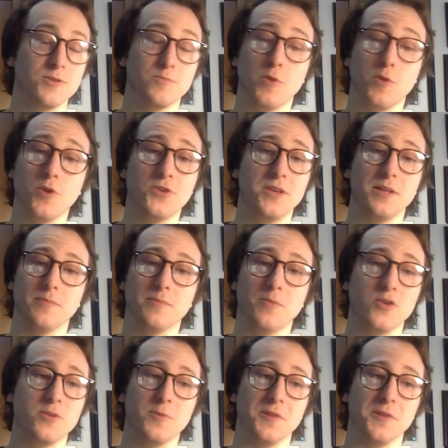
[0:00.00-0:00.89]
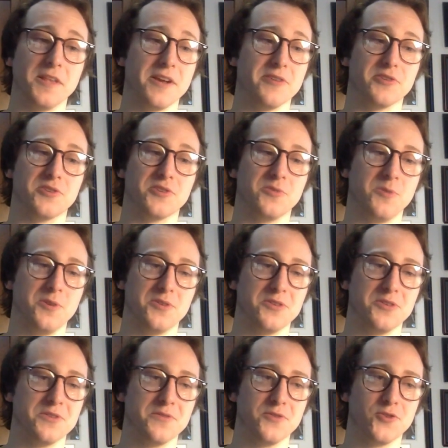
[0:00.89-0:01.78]
multiple layers to
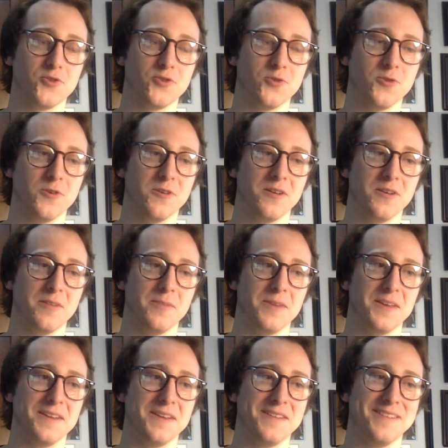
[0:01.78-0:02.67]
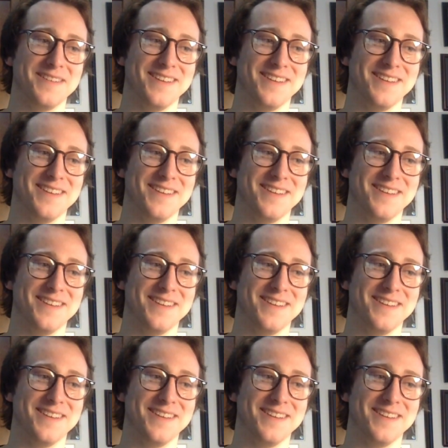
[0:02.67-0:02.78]
Walter for sure. I mean,